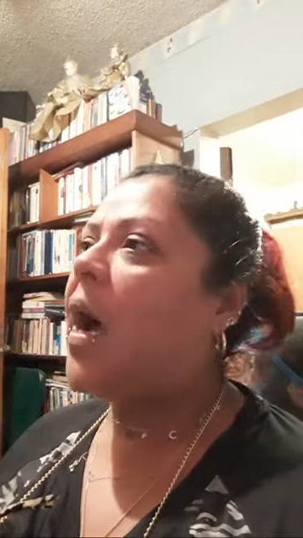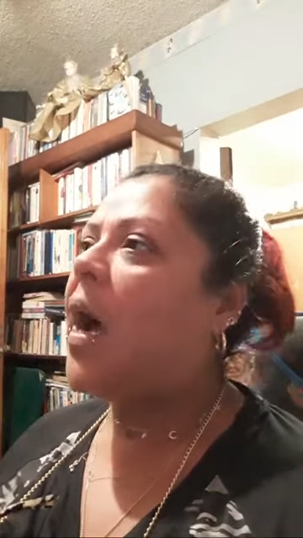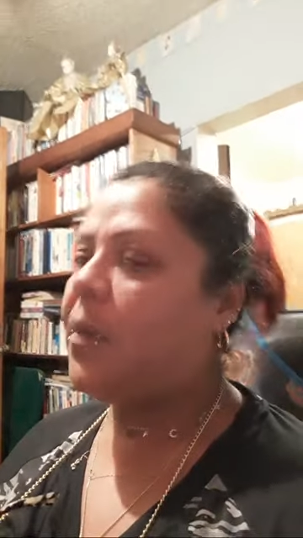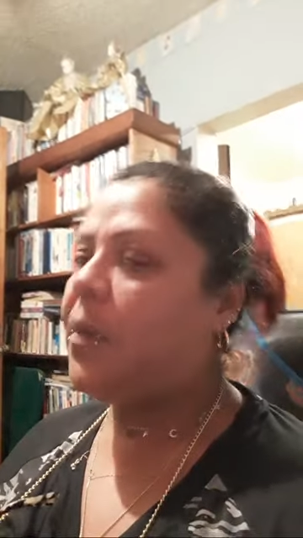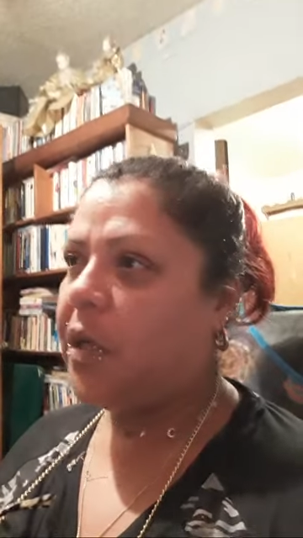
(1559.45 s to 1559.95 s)

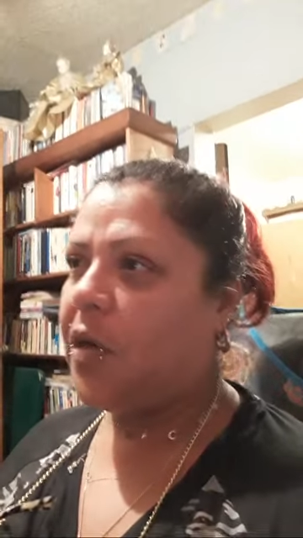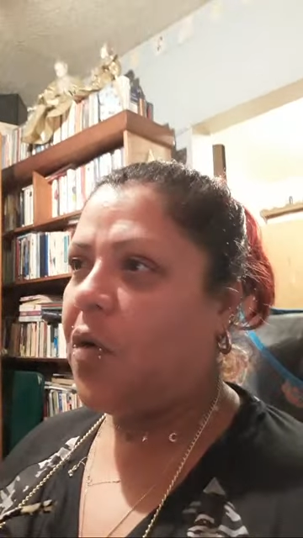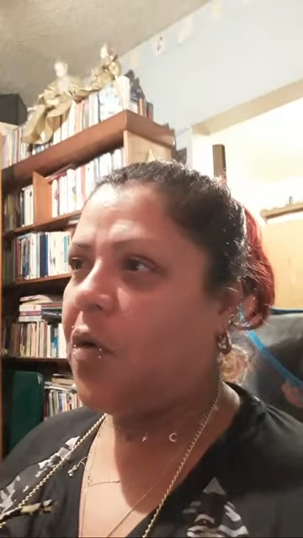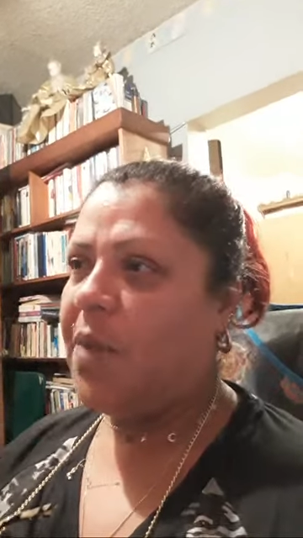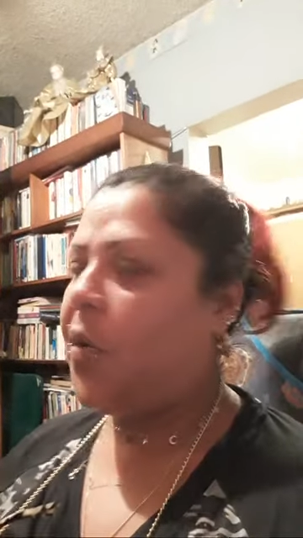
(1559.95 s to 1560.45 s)
I'm going to go
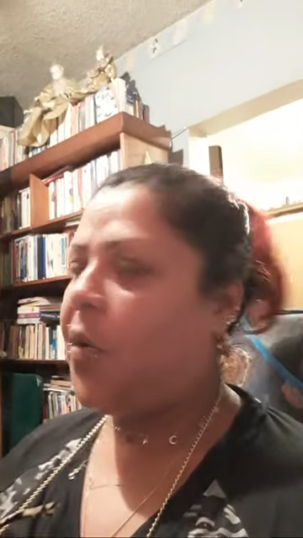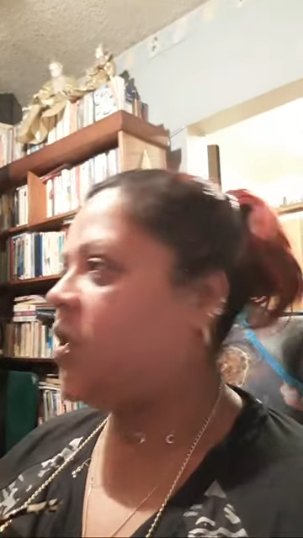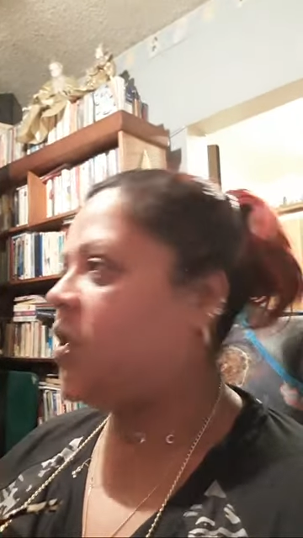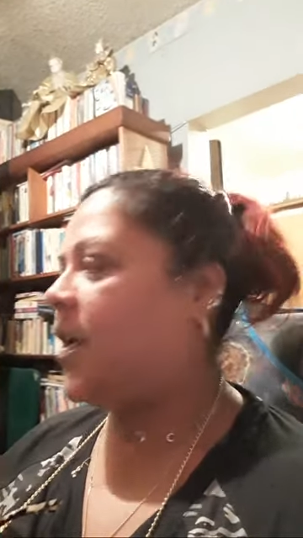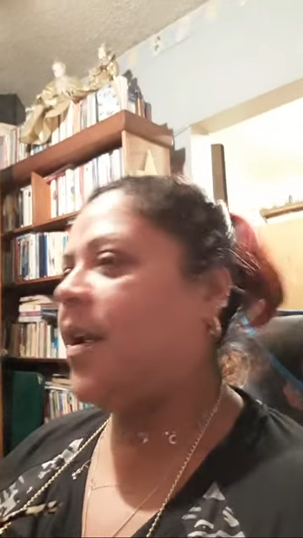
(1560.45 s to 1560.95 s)
ahead and
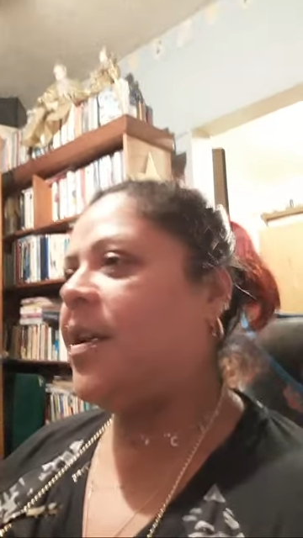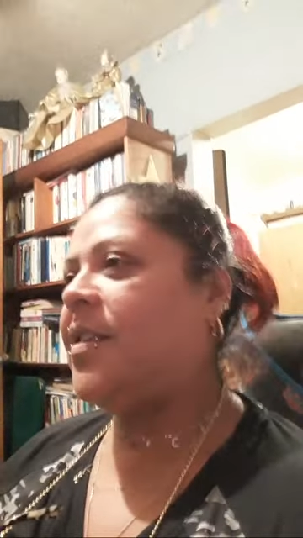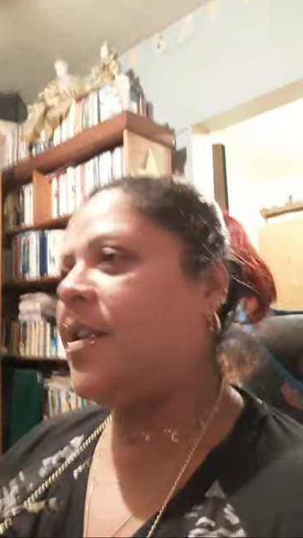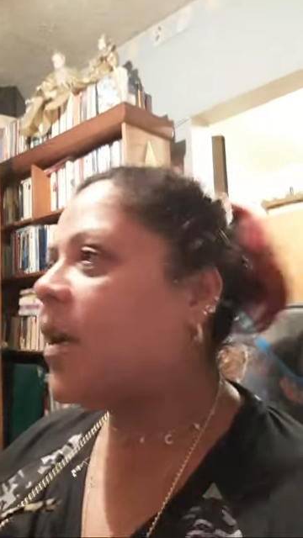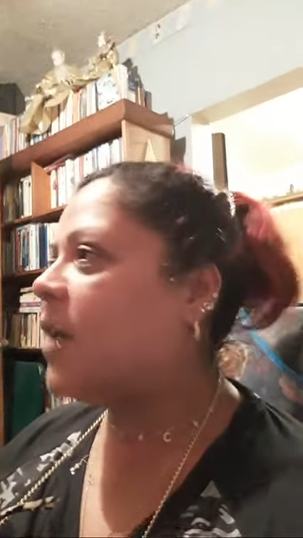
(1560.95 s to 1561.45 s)
push. And I
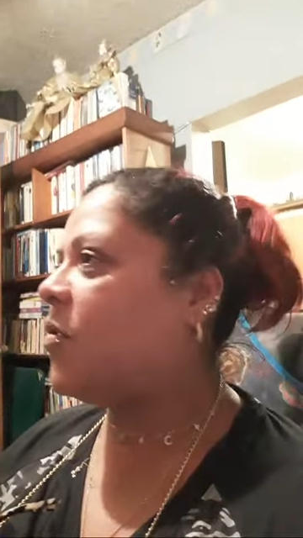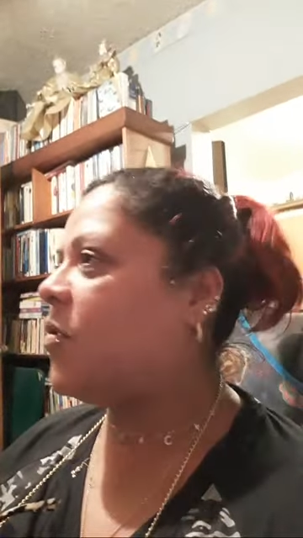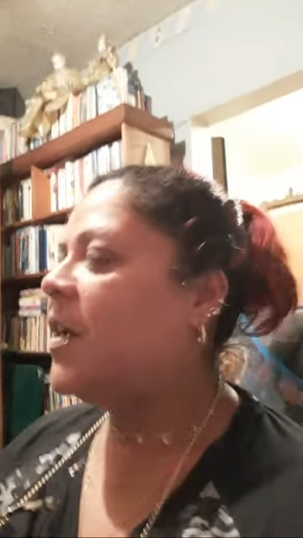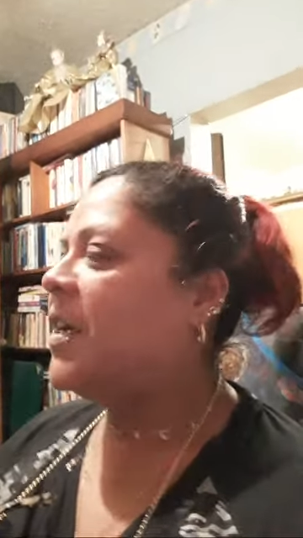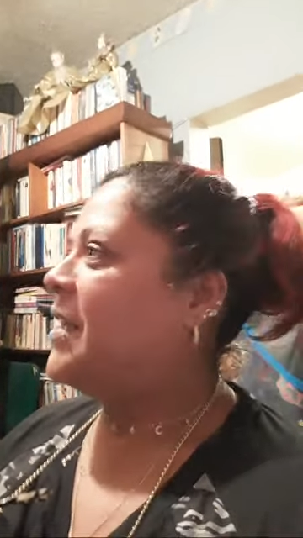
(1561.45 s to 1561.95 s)
said, okay,
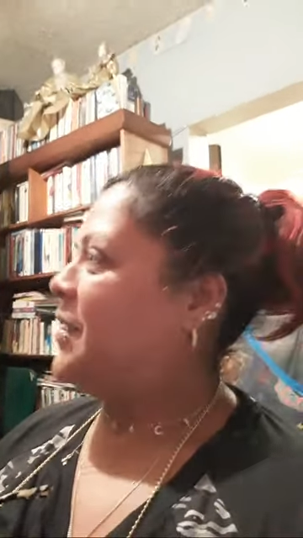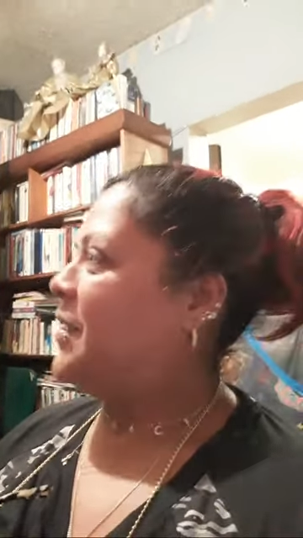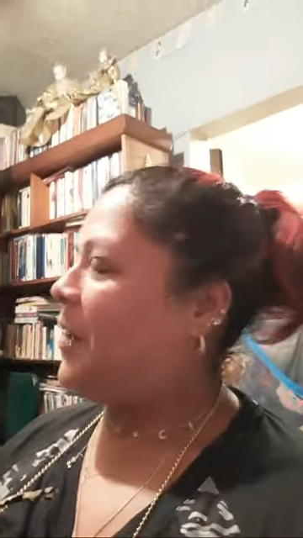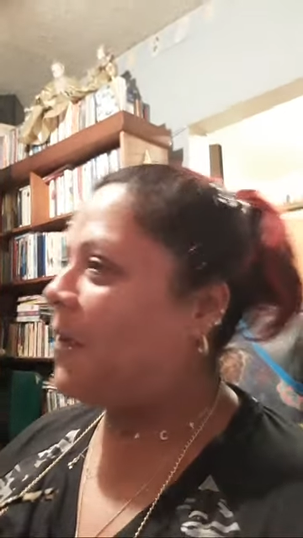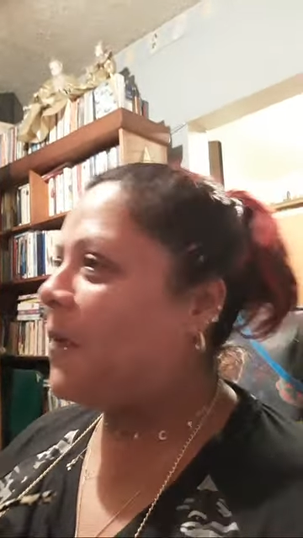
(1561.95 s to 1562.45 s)
cool.
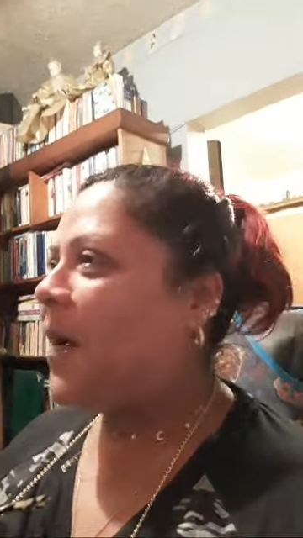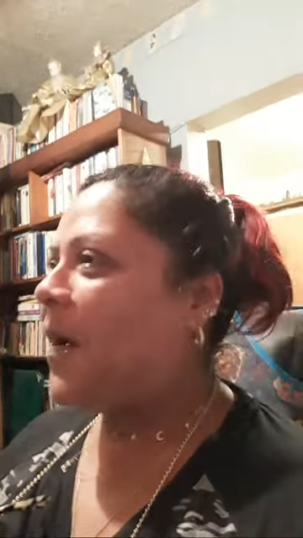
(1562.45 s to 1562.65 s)
So